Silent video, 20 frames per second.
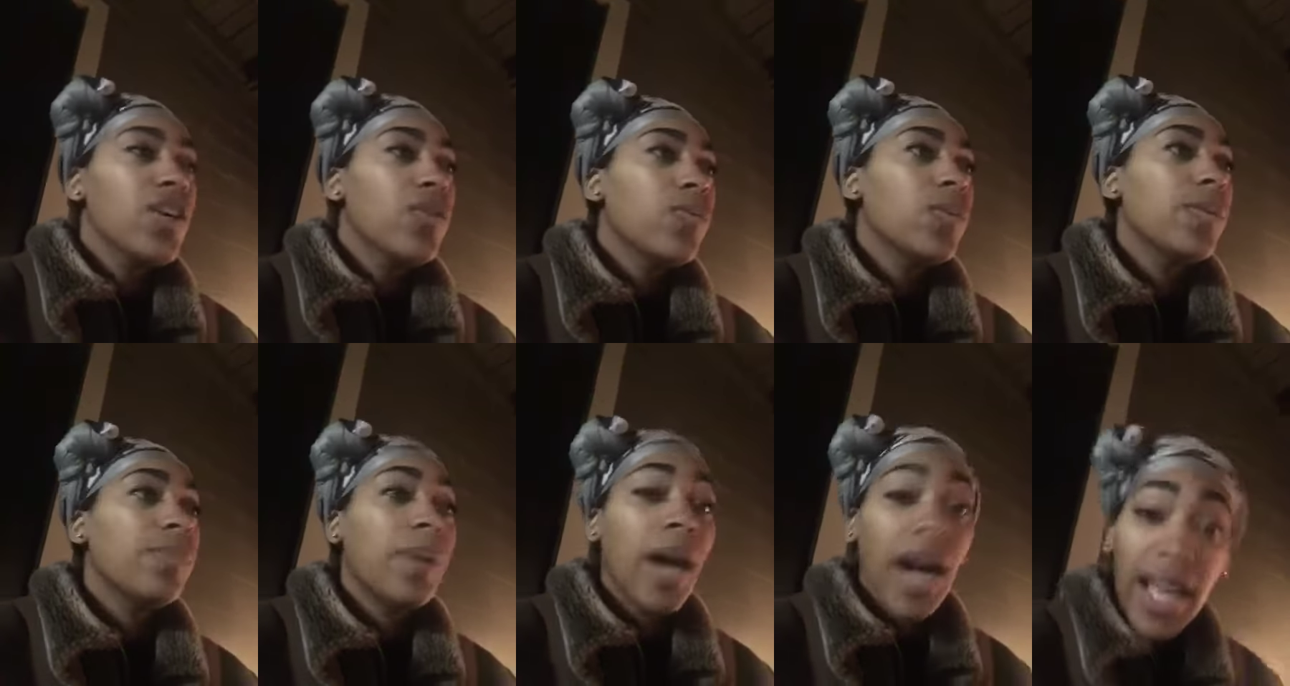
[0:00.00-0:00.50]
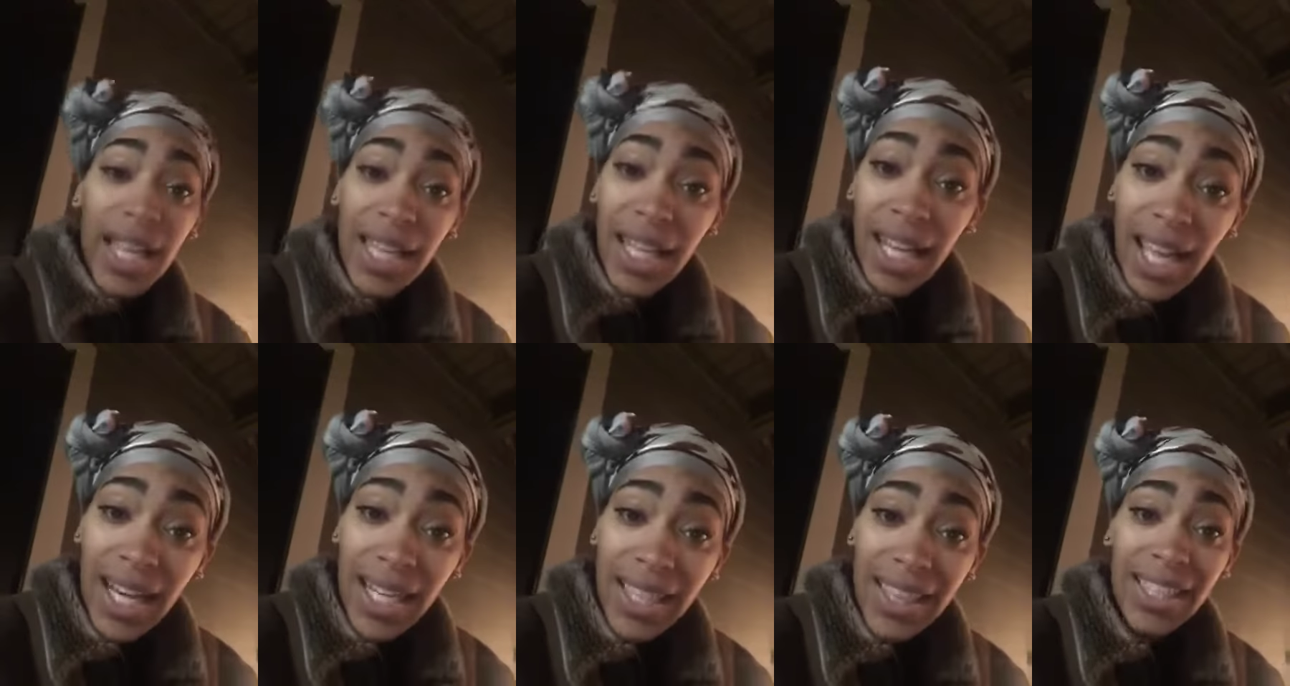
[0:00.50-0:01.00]
we buy a
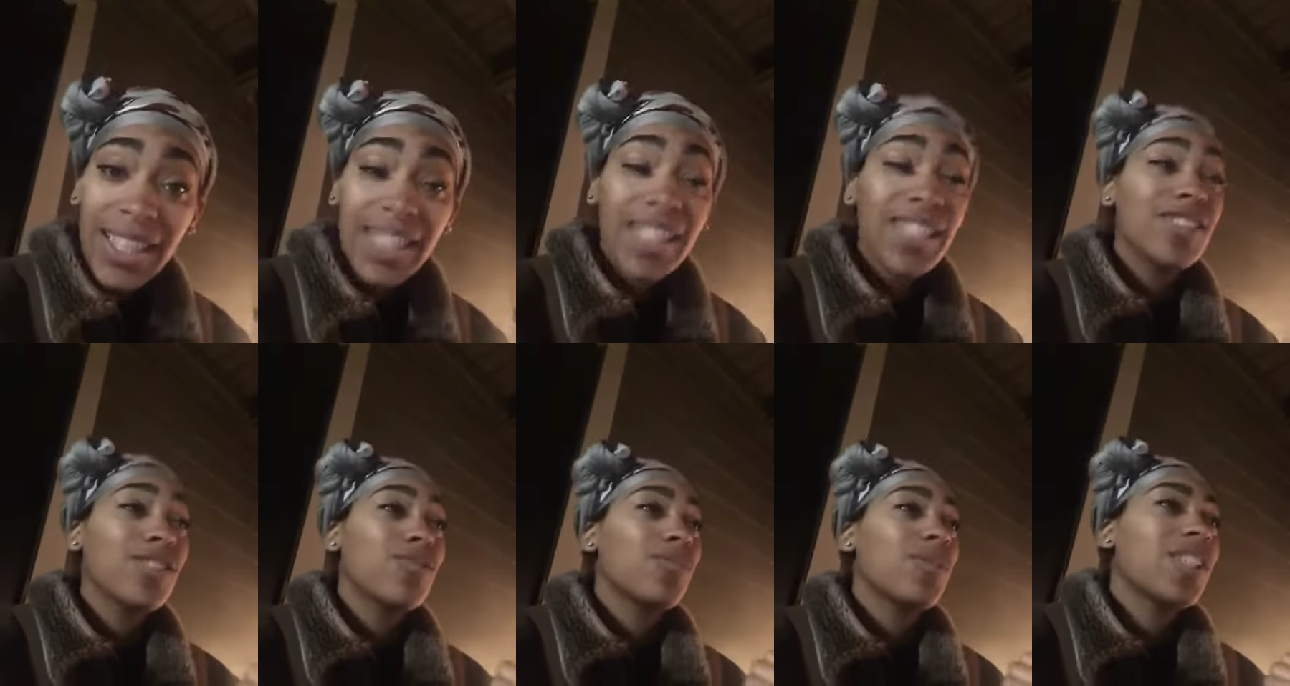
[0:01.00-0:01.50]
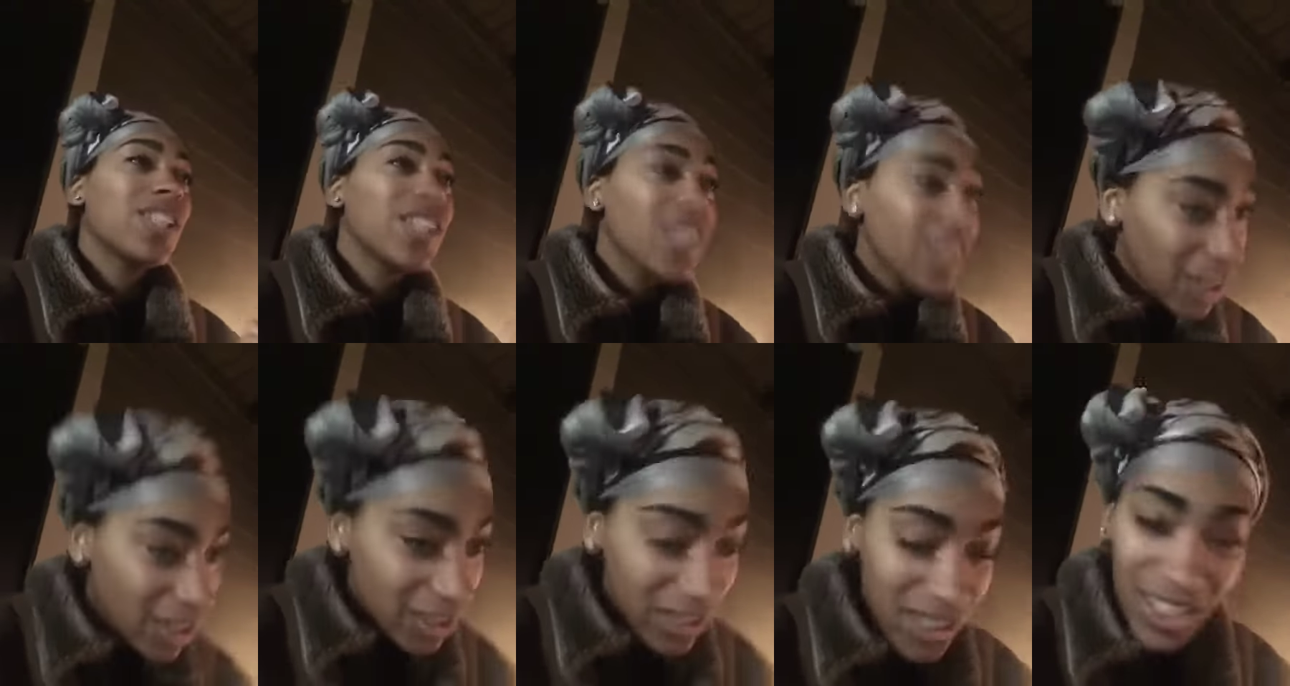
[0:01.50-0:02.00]
lot of things we
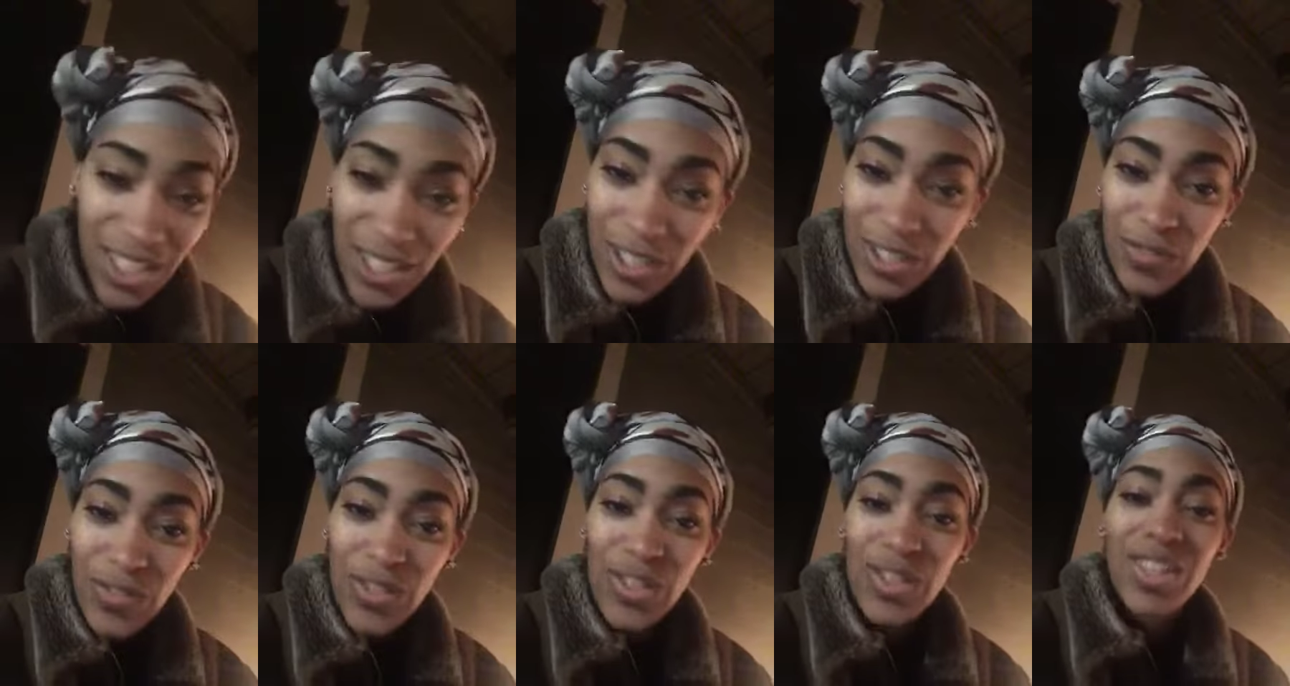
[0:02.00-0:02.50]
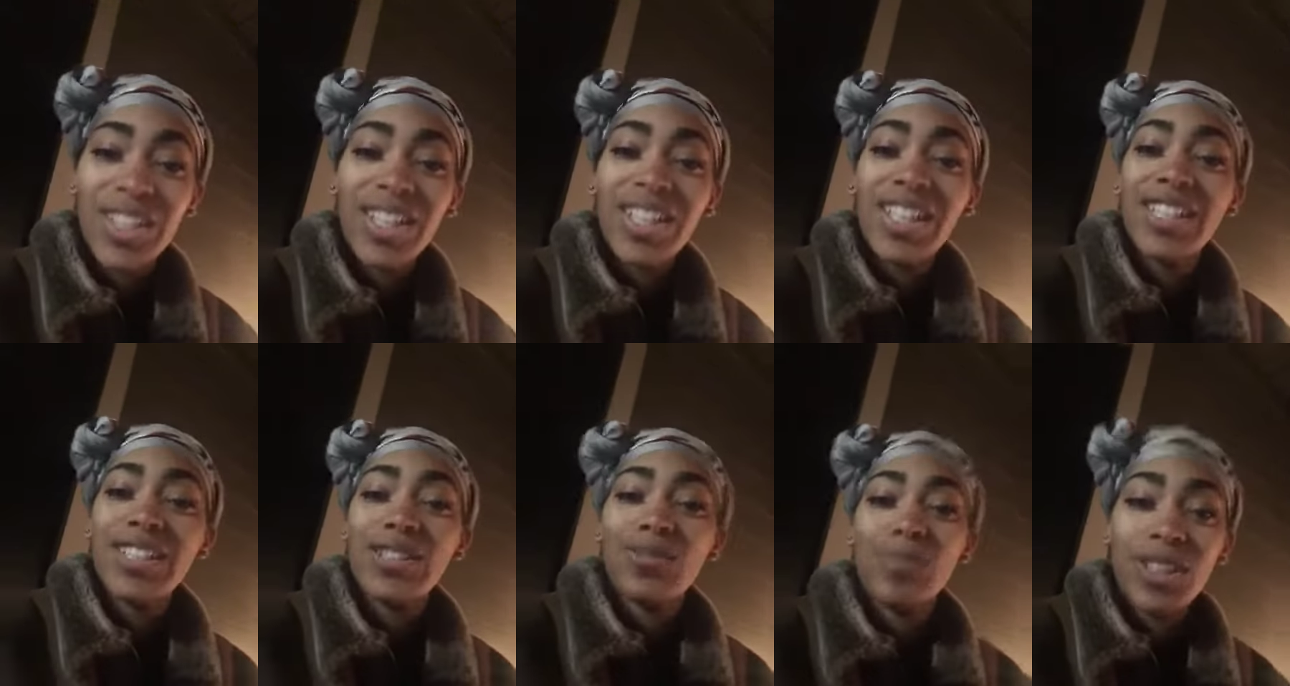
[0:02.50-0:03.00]
kill ourselves for
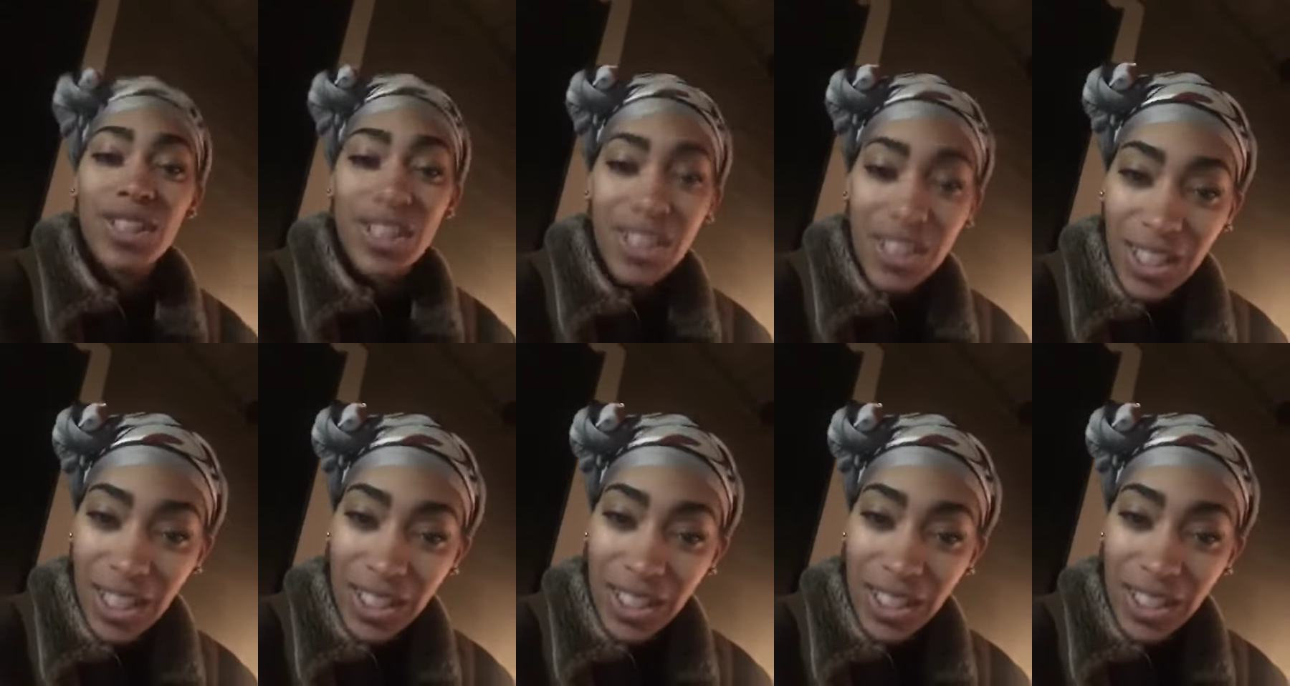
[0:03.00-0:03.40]
things we kill